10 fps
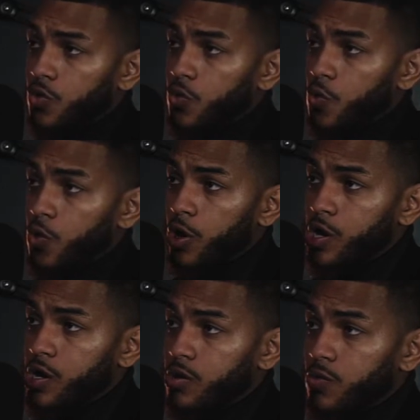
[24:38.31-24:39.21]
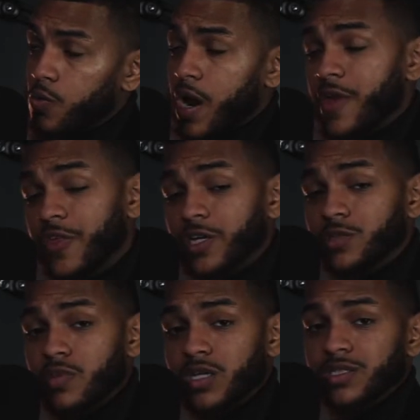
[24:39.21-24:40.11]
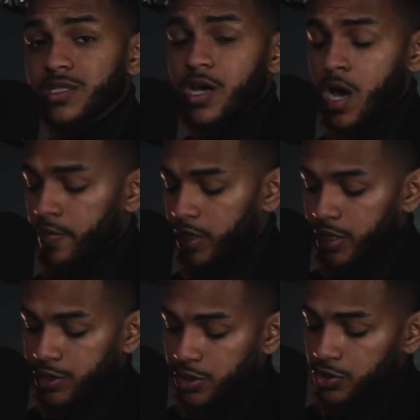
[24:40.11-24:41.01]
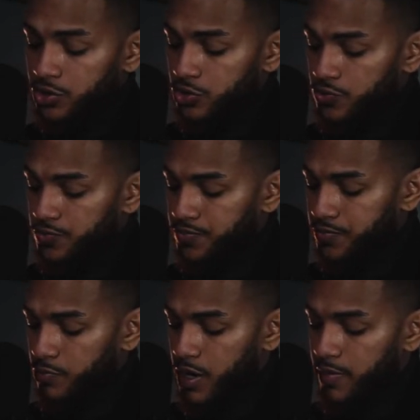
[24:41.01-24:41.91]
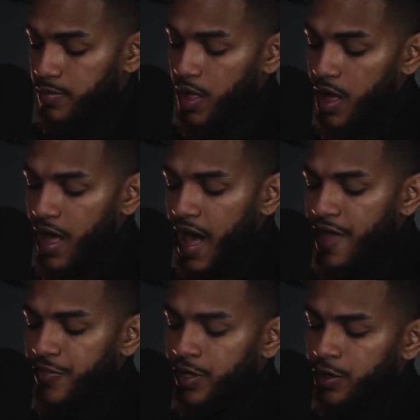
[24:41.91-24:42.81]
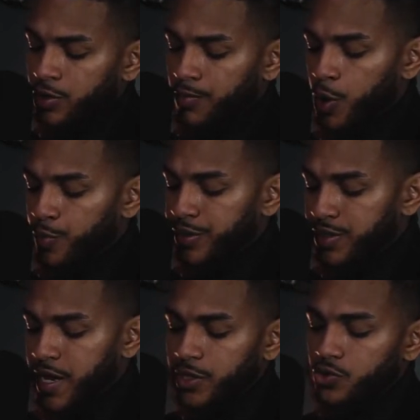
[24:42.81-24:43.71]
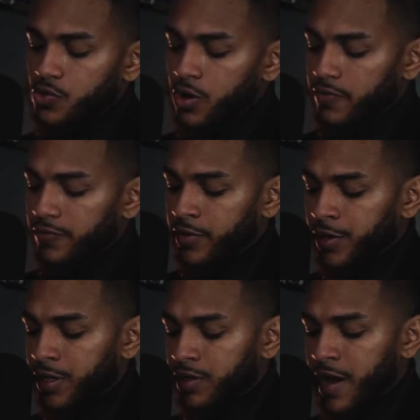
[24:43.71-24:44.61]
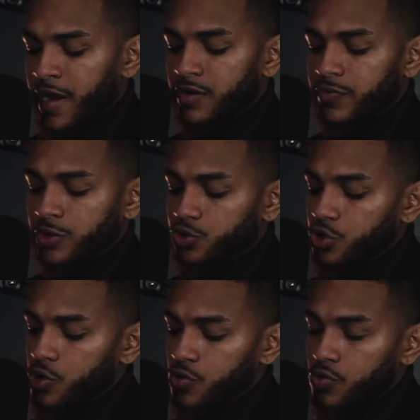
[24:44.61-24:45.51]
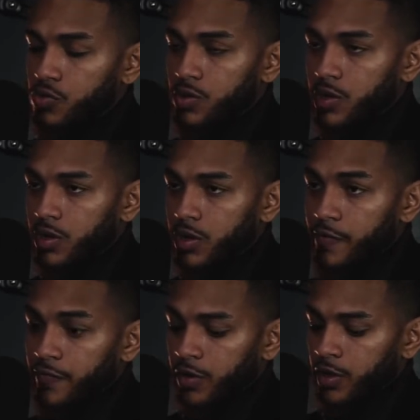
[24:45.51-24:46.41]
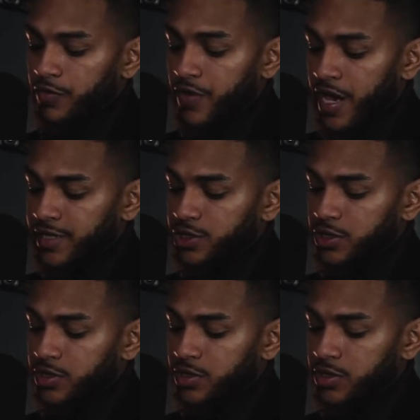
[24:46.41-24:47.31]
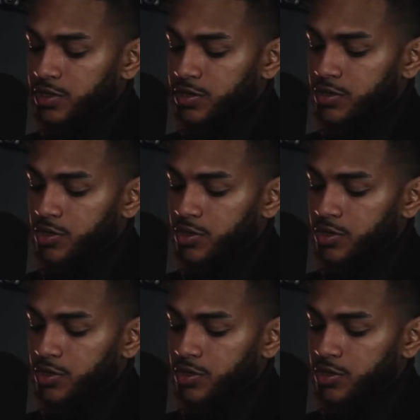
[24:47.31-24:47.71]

Or what I think is best is a combination of the two, right? I think in the moments that you are feeling a lack of control, a feeling of anxiousness,